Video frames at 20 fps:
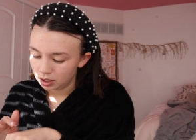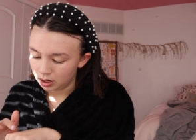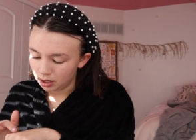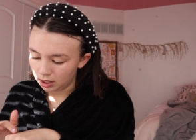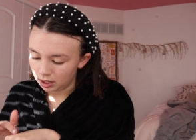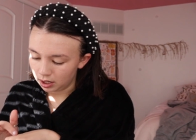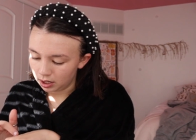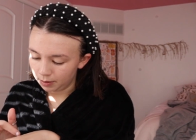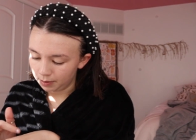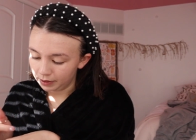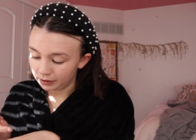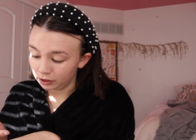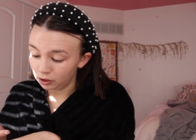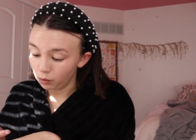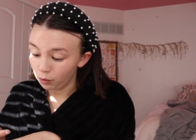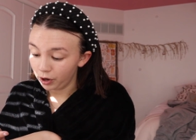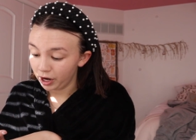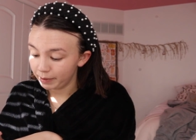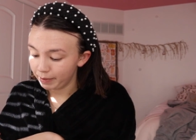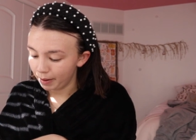Um, a
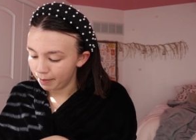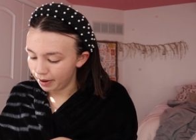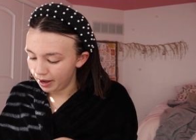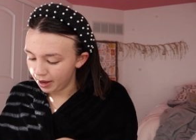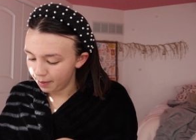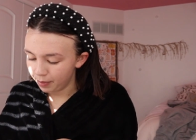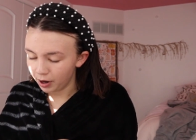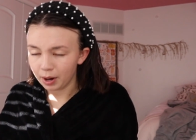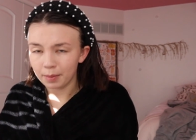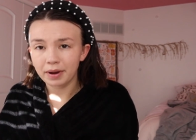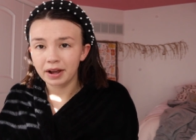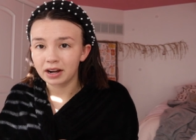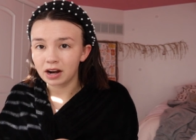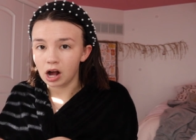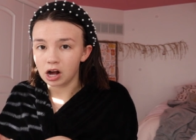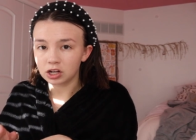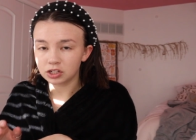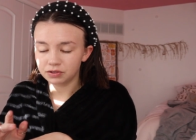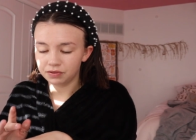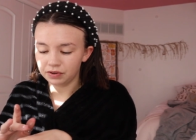little worried about my apartment in
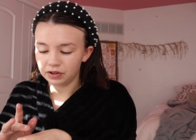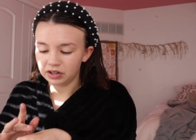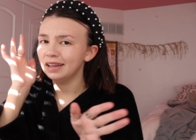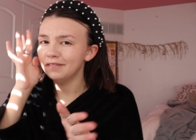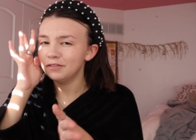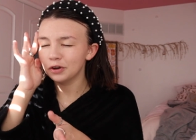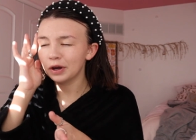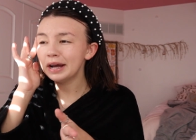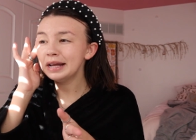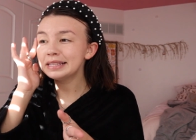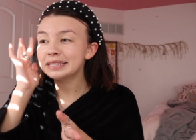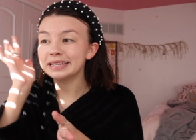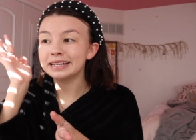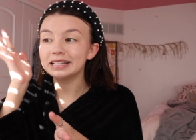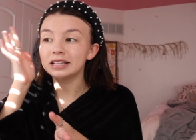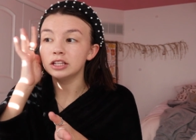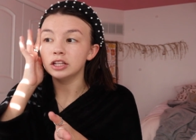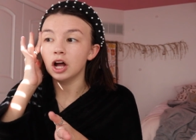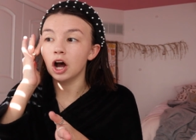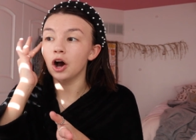Oxford. If you guys
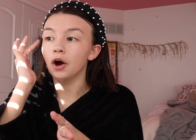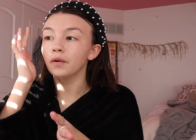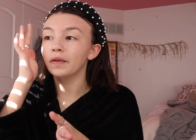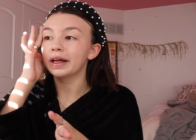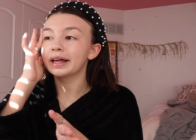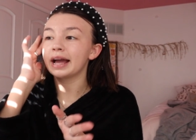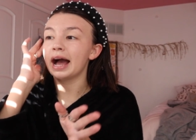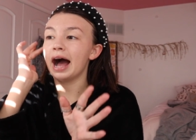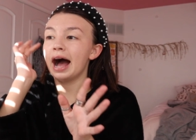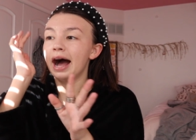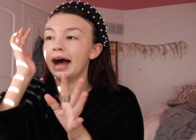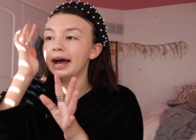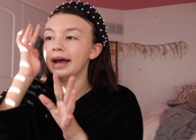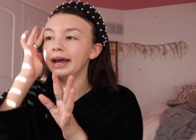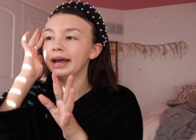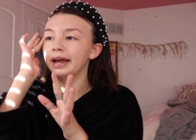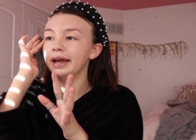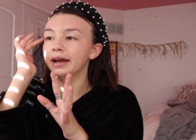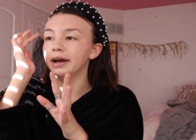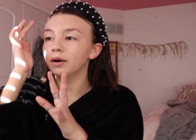didn't know, like
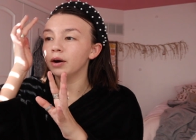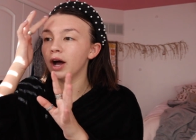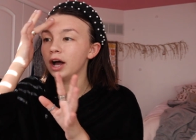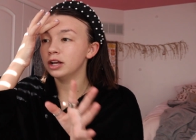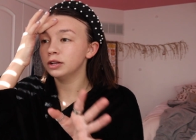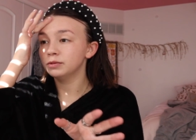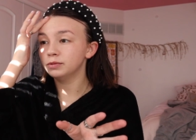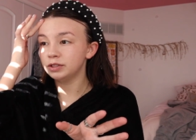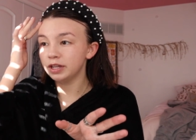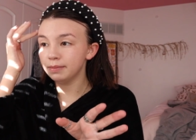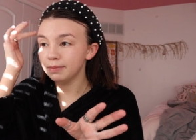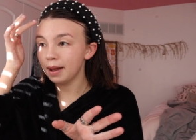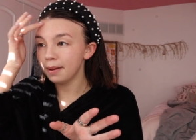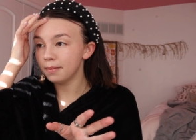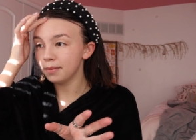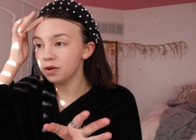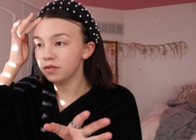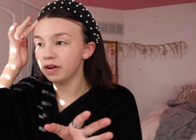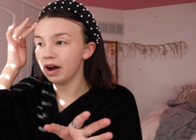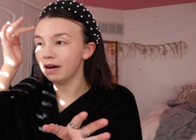I did my
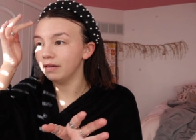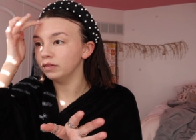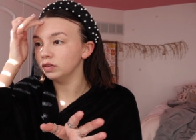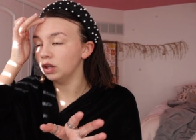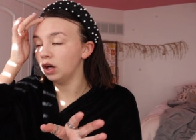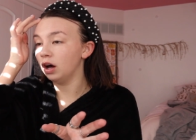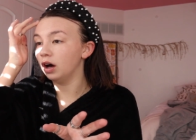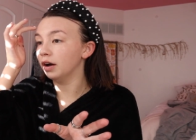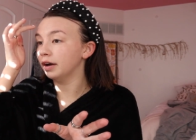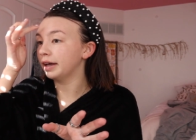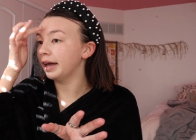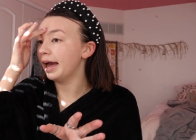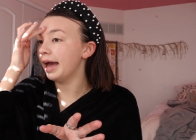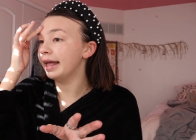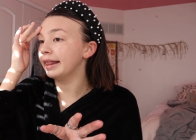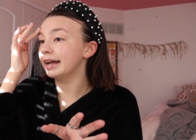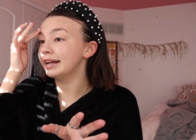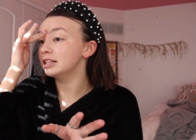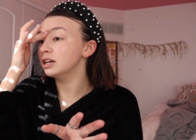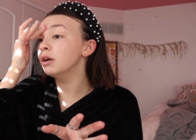move out vlog
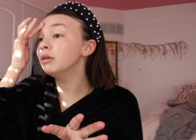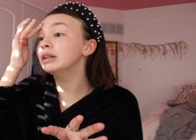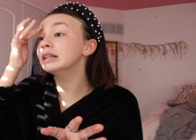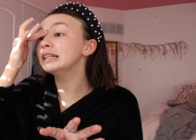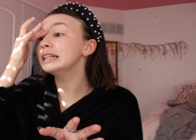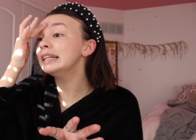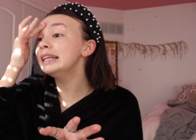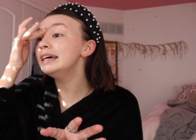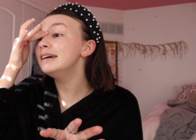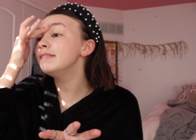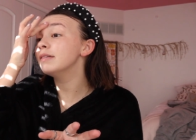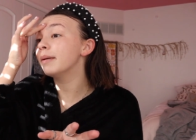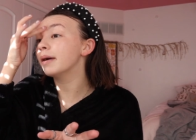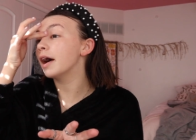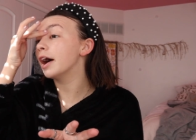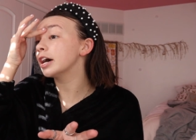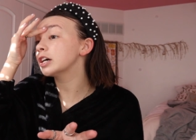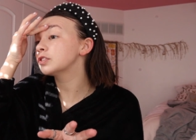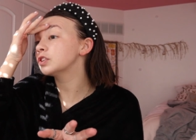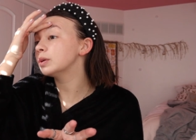and I don't live in
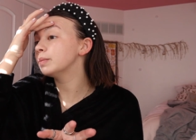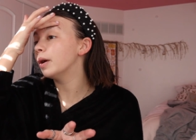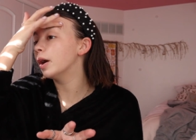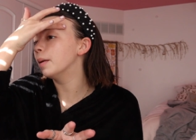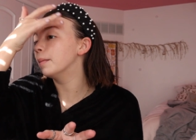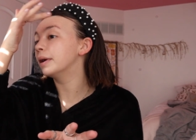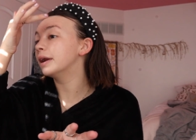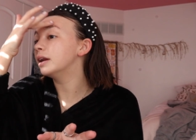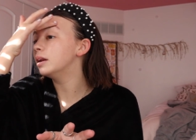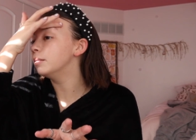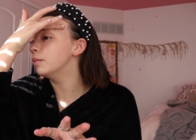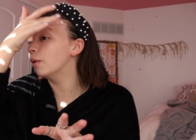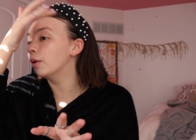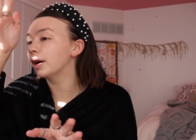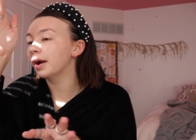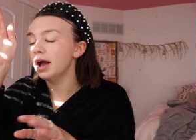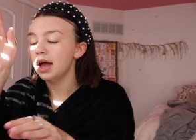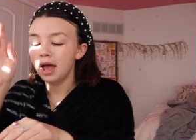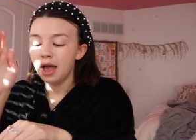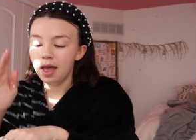my Oxford apartment
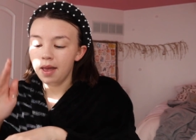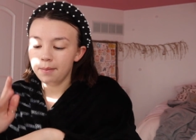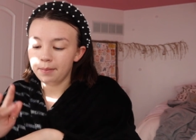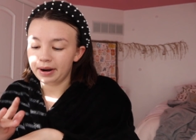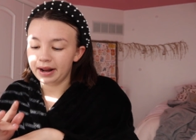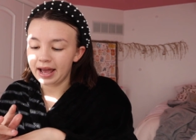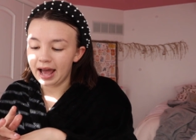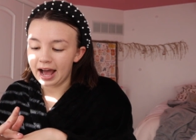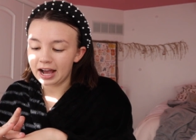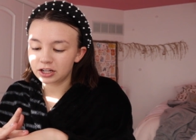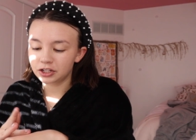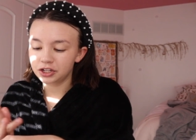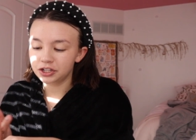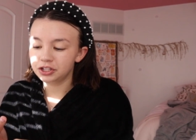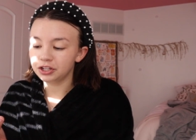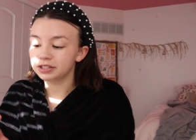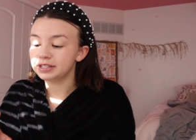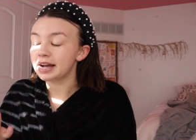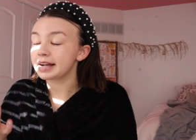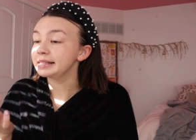anymore, but I actually
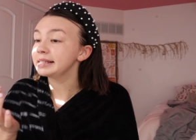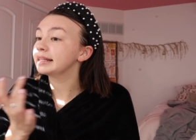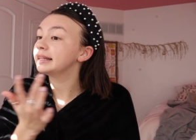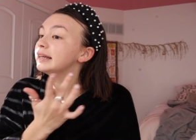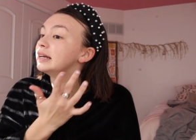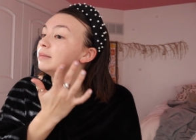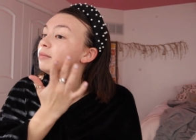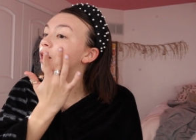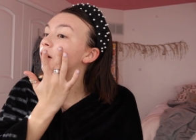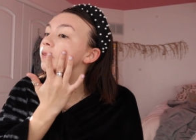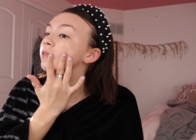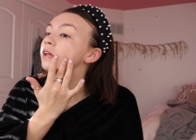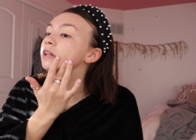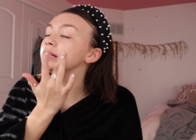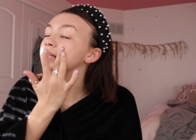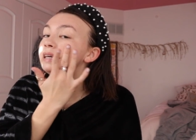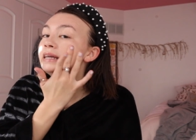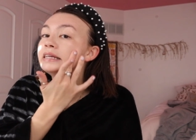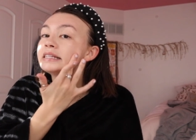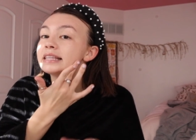still technically am on the
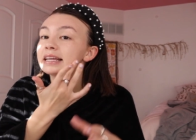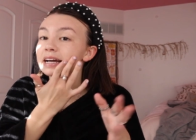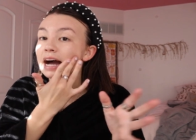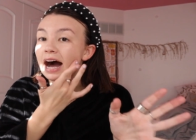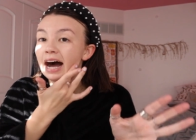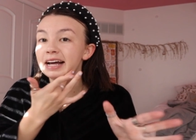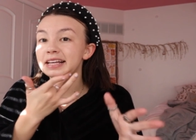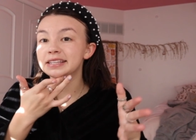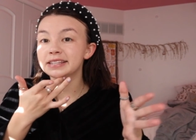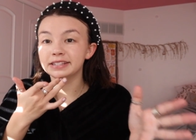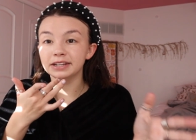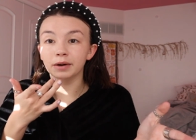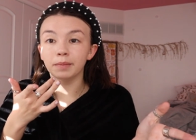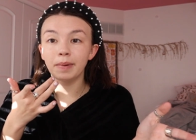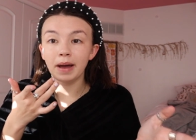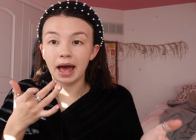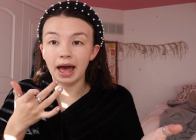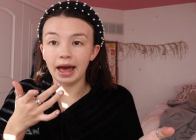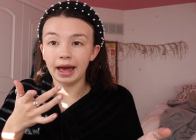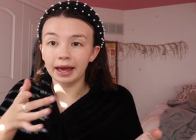lease. Like I still
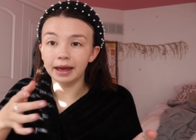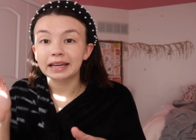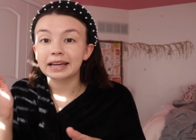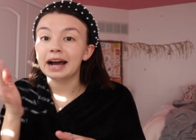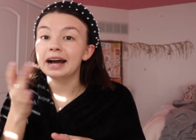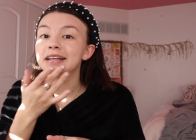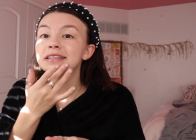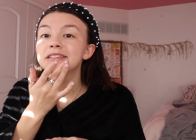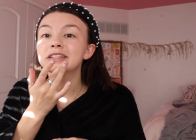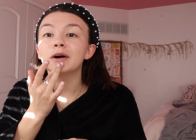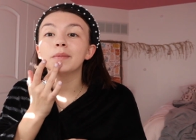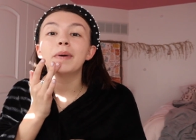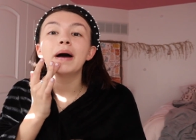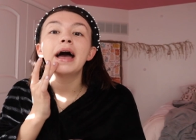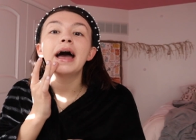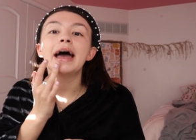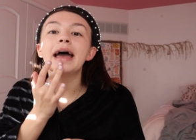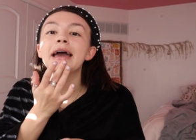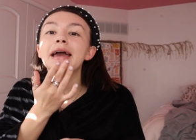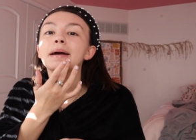pay, like I still
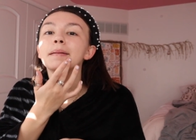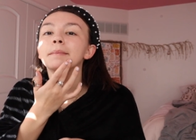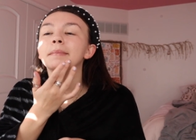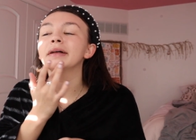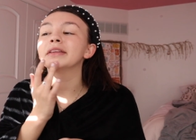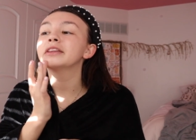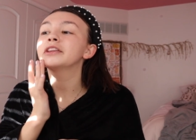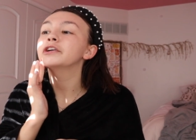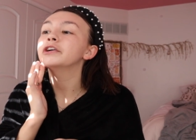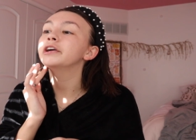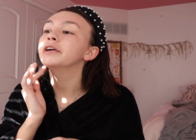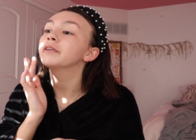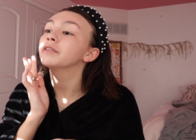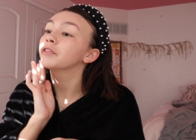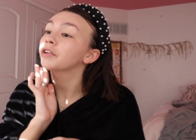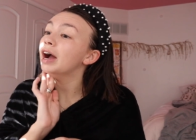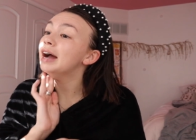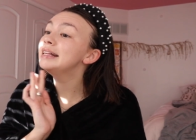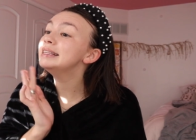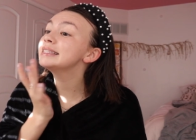pay monthly
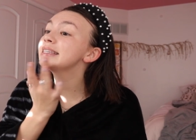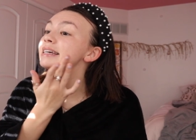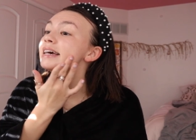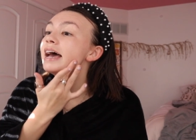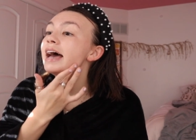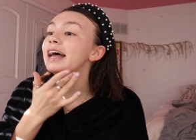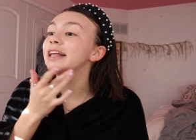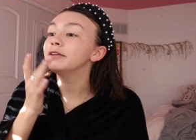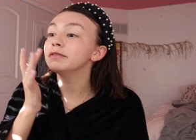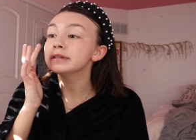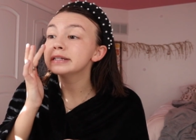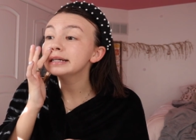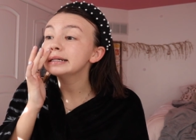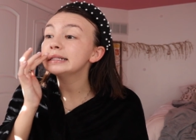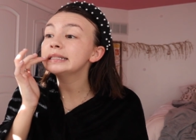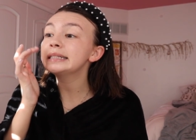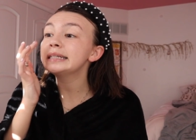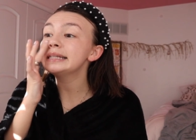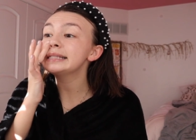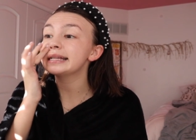rent and
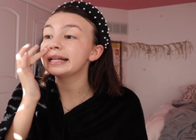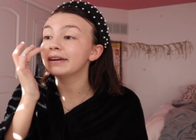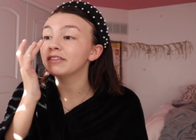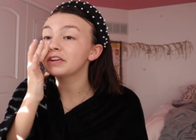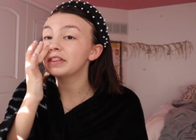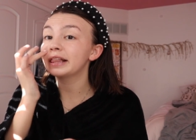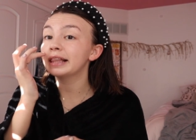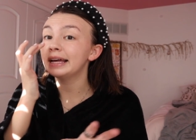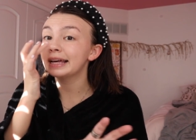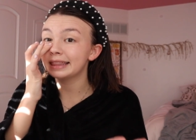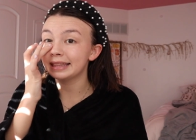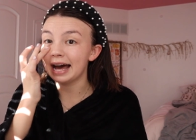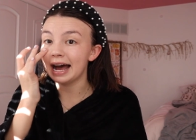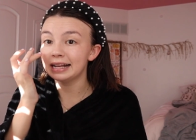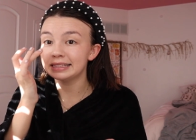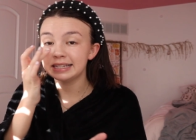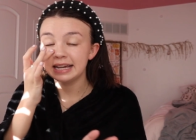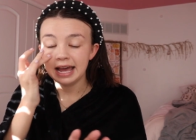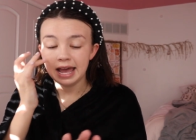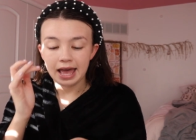utilities and everything like
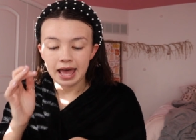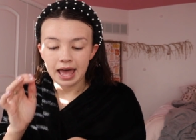that